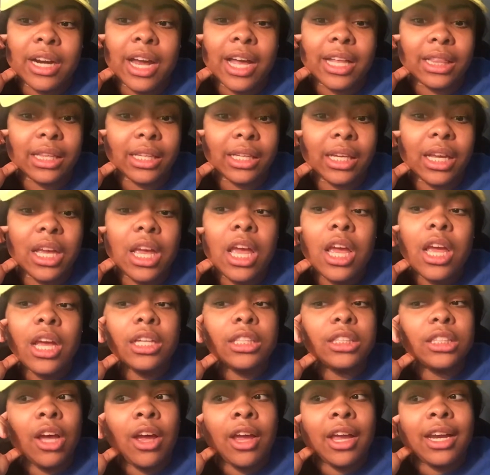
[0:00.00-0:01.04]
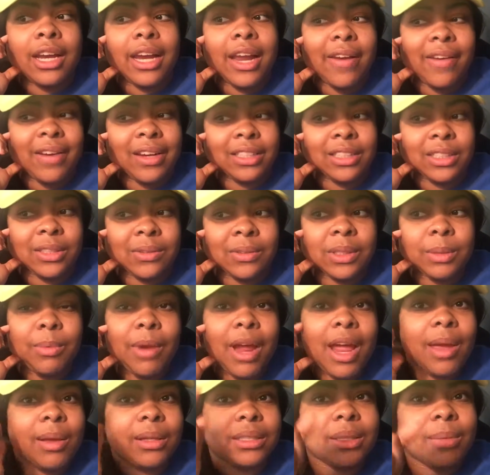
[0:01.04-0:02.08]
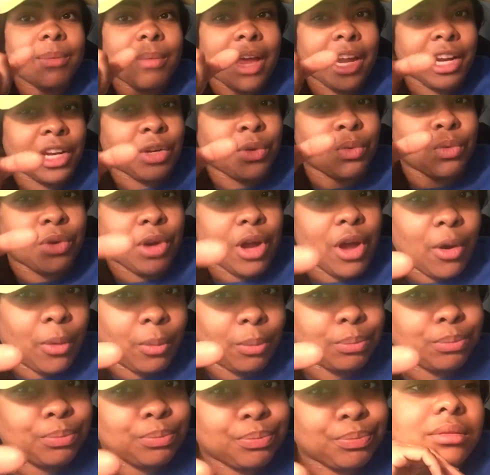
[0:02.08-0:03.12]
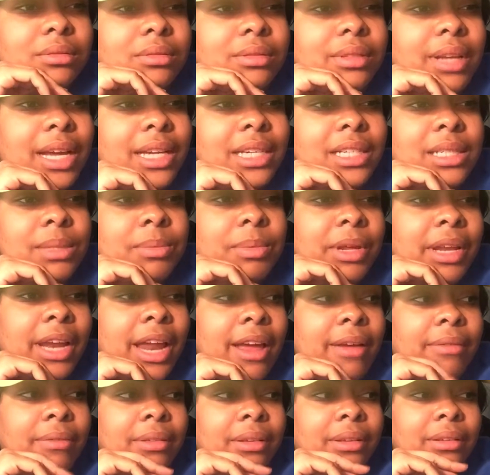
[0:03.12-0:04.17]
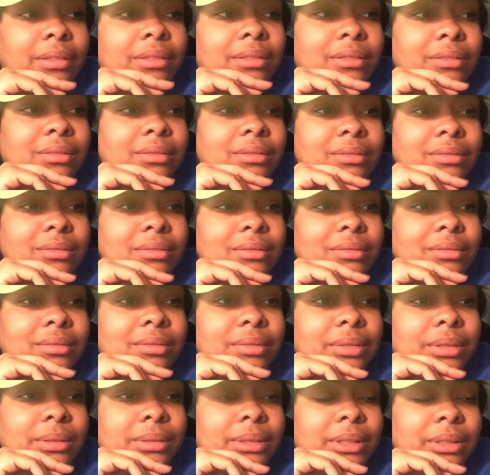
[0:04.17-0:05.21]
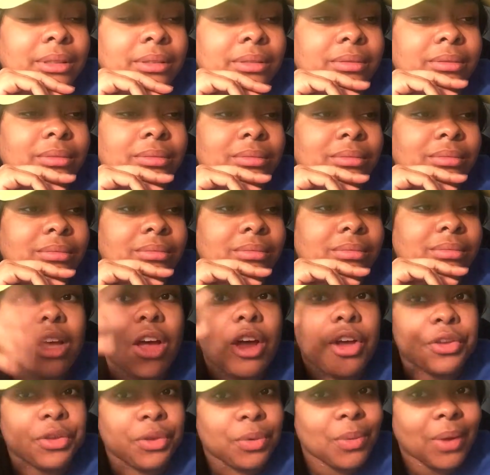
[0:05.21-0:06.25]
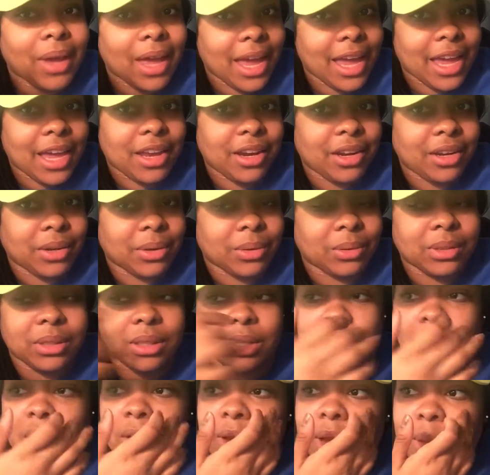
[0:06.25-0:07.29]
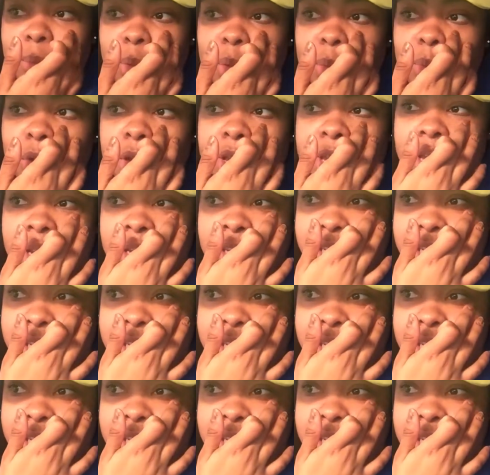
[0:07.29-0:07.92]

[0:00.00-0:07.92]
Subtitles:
nothing, talking down at you. And it's probably somebody you know. I'd just be laughing, for real. Oh, you can do. So don't let people get